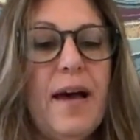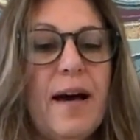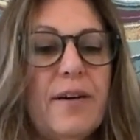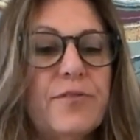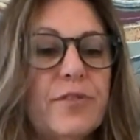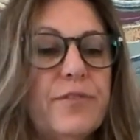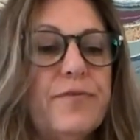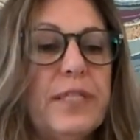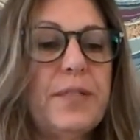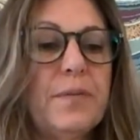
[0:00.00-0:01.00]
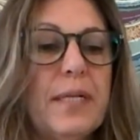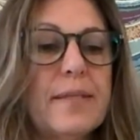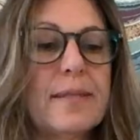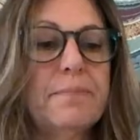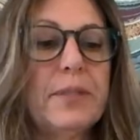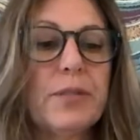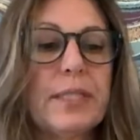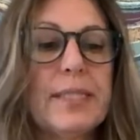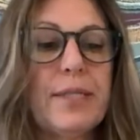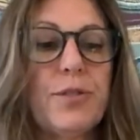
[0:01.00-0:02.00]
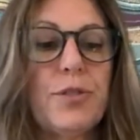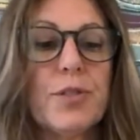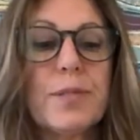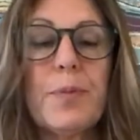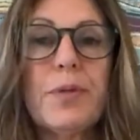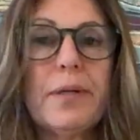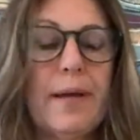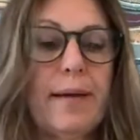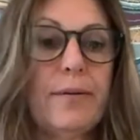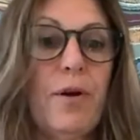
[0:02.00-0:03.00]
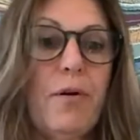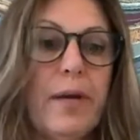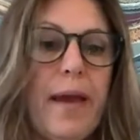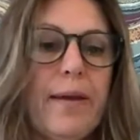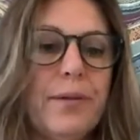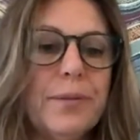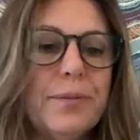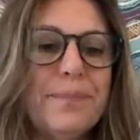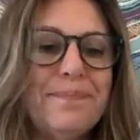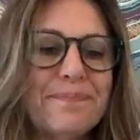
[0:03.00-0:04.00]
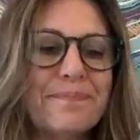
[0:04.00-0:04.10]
after a feed once and milk continued to spurt at an odd angle.